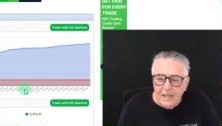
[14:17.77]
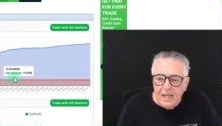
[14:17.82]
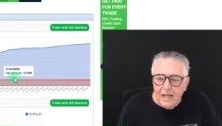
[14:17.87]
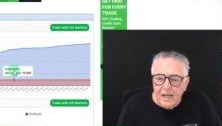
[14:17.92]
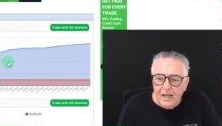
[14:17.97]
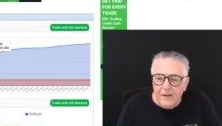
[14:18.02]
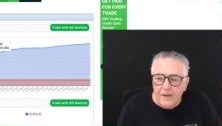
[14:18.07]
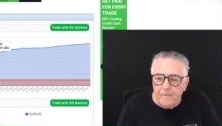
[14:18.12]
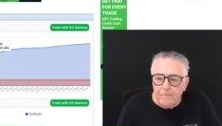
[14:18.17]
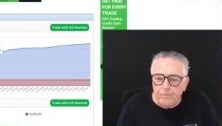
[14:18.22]

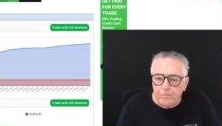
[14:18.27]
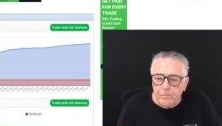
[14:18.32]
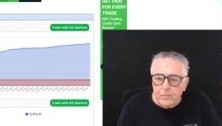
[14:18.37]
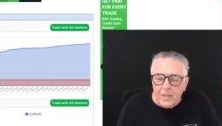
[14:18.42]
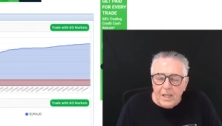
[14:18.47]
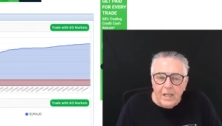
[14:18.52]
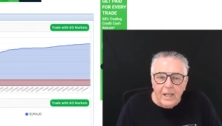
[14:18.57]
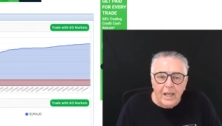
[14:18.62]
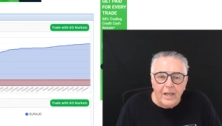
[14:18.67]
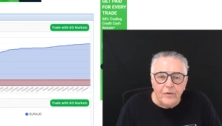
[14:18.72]
um,
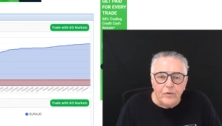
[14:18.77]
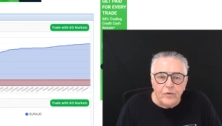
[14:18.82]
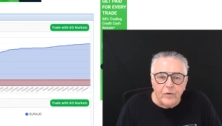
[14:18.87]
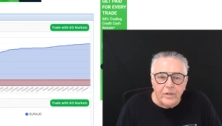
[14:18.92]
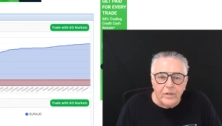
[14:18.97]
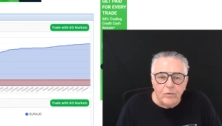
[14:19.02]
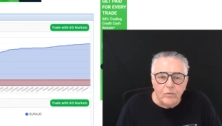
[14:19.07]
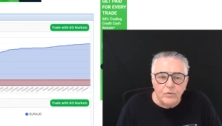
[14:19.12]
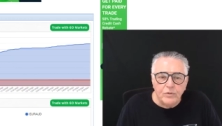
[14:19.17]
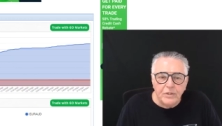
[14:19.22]
and you
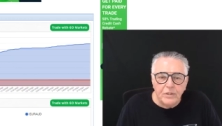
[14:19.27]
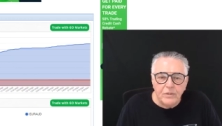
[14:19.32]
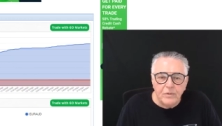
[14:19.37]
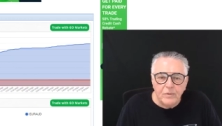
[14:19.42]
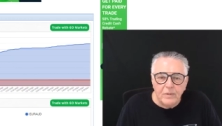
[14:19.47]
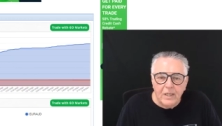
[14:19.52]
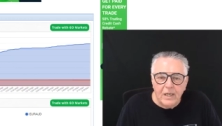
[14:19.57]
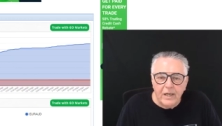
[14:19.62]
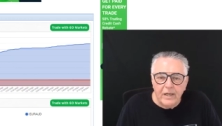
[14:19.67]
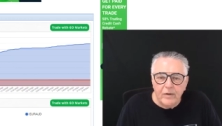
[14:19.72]
can
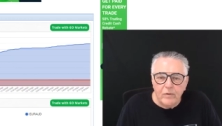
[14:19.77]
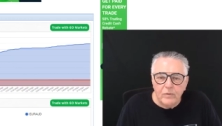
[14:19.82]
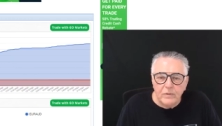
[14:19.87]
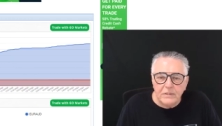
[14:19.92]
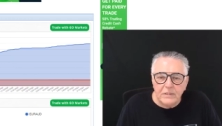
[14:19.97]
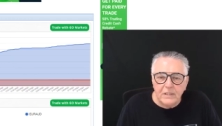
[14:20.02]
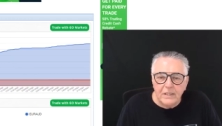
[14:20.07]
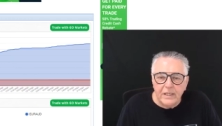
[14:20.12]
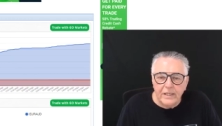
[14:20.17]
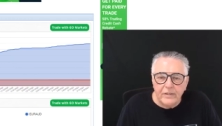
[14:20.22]
also I
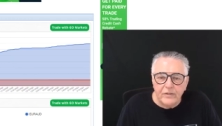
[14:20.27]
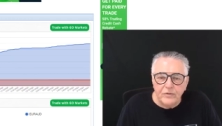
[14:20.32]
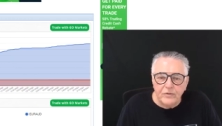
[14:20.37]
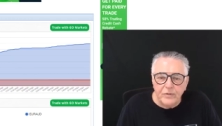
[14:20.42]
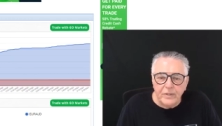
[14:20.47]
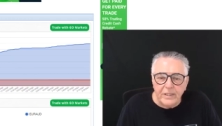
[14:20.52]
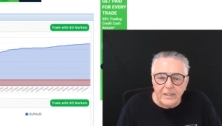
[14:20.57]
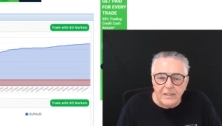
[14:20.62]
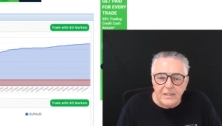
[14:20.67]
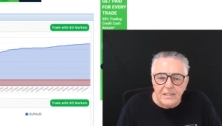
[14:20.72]
always like
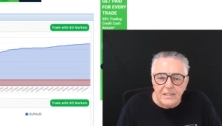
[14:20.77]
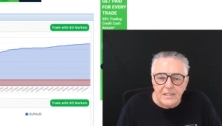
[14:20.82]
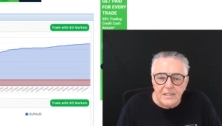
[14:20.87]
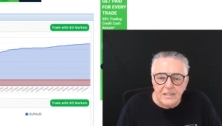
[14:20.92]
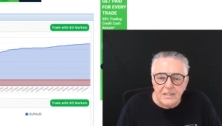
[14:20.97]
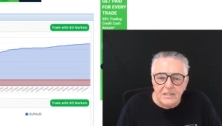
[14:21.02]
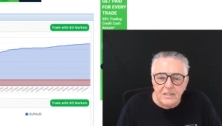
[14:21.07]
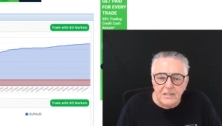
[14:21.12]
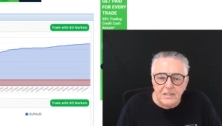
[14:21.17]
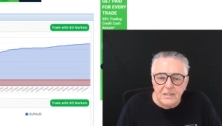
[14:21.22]
doing
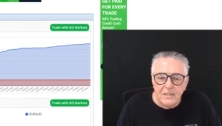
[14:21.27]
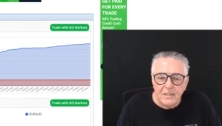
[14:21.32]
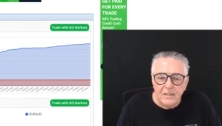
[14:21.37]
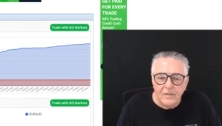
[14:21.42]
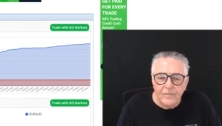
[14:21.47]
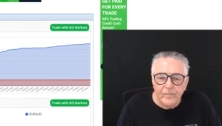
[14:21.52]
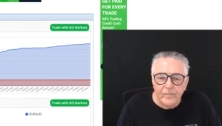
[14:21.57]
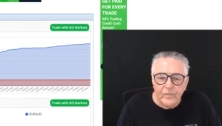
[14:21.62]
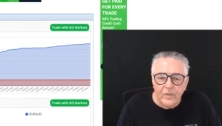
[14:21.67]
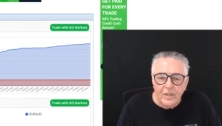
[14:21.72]
this
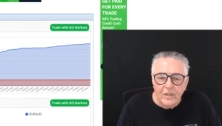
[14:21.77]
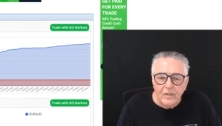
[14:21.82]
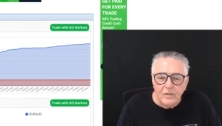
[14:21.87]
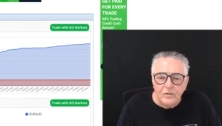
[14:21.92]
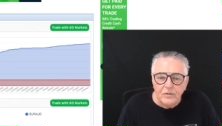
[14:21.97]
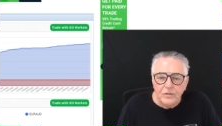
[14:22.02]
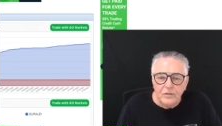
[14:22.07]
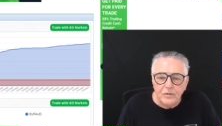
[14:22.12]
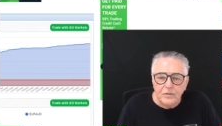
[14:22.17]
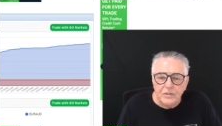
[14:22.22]

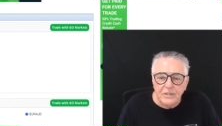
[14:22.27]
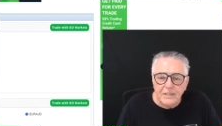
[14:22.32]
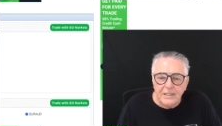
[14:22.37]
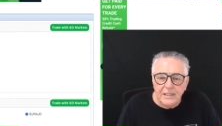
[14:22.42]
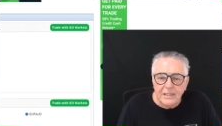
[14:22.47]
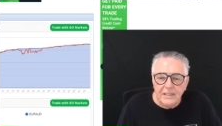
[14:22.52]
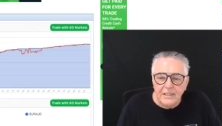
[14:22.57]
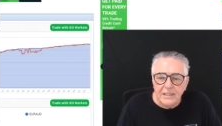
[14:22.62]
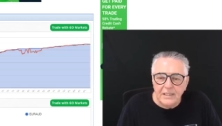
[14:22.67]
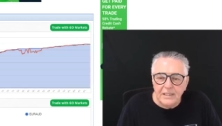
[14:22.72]
to
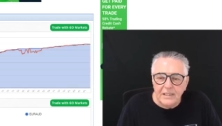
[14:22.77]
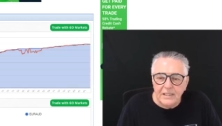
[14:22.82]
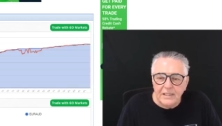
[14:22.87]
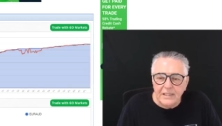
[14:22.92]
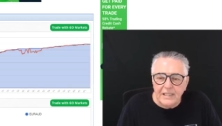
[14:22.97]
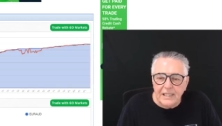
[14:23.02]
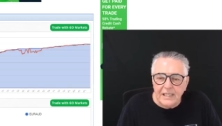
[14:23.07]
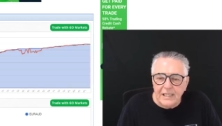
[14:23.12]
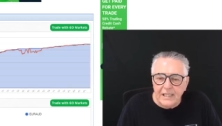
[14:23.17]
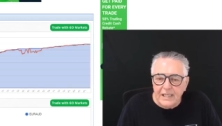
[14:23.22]
see the,
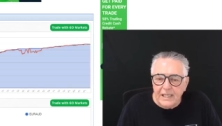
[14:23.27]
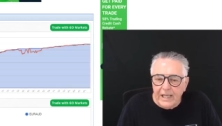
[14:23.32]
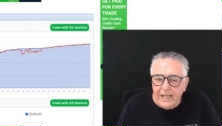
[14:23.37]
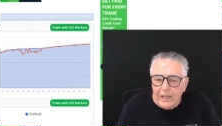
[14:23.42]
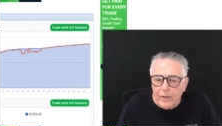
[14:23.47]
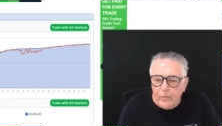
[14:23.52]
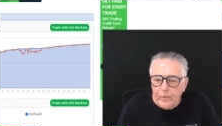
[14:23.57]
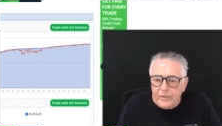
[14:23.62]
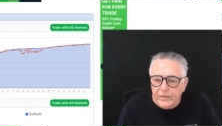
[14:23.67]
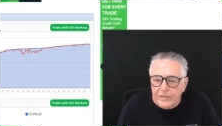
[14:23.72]
the
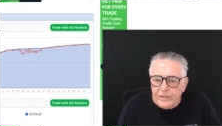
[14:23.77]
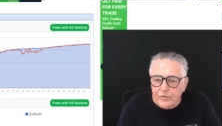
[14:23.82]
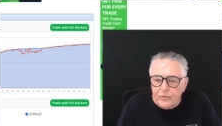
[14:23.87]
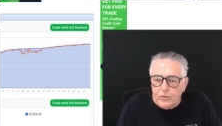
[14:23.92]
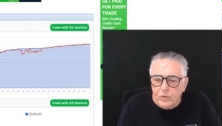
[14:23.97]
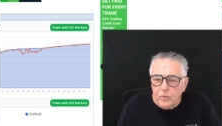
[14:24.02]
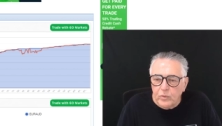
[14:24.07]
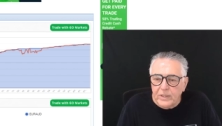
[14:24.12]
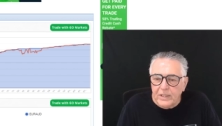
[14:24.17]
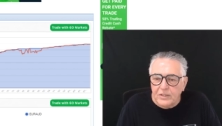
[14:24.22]
equity
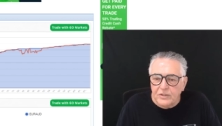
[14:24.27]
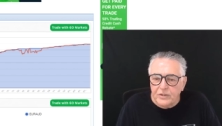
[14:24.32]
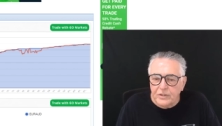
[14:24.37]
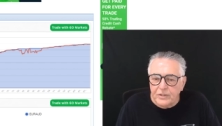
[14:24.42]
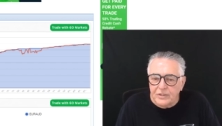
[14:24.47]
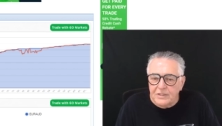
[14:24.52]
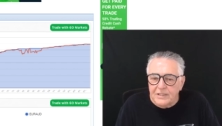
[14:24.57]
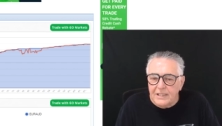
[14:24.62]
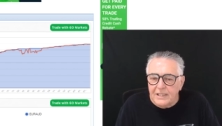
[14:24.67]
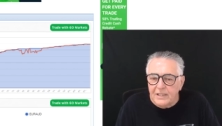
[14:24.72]
drawdowns. You
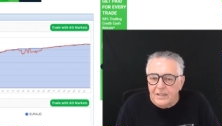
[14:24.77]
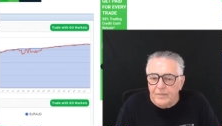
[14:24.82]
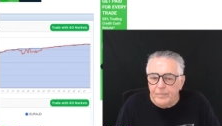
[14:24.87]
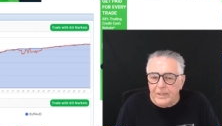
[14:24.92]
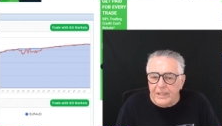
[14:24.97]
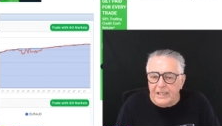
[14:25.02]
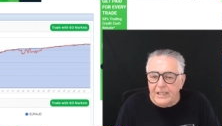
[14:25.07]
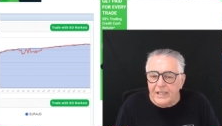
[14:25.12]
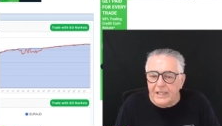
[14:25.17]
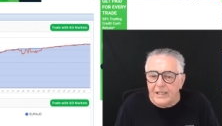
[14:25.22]
can see in the
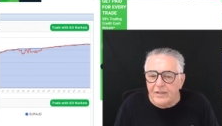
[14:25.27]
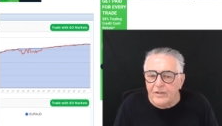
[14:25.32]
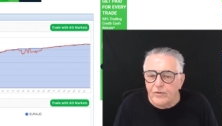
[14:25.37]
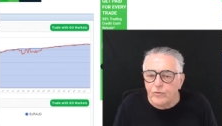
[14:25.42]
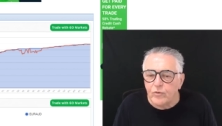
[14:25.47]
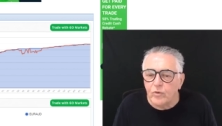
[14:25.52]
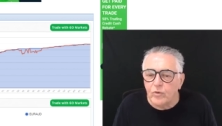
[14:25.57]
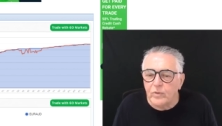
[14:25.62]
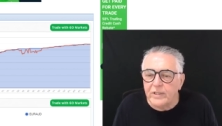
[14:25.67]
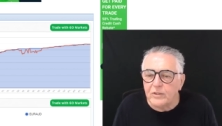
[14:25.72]
beginning the
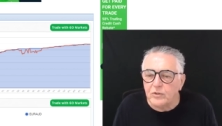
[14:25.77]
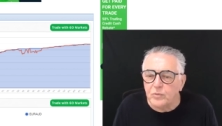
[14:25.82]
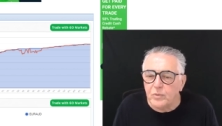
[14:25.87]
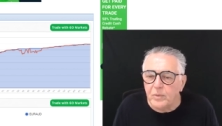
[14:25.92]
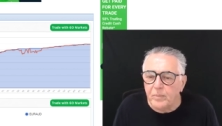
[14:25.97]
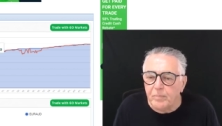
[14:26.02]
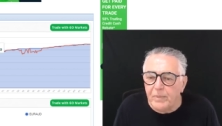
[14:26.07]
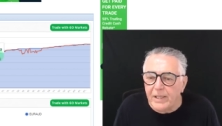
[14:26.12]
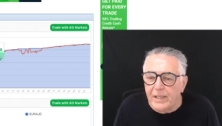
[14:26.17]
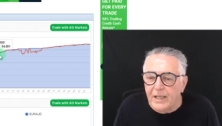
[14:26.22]
drawdowns
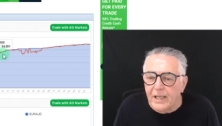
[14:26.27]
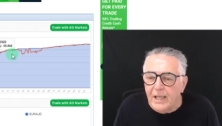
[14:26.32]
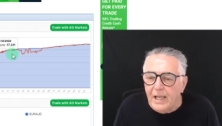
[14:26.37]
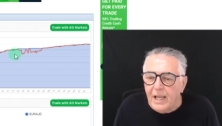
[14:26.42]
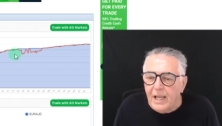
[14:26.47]
were big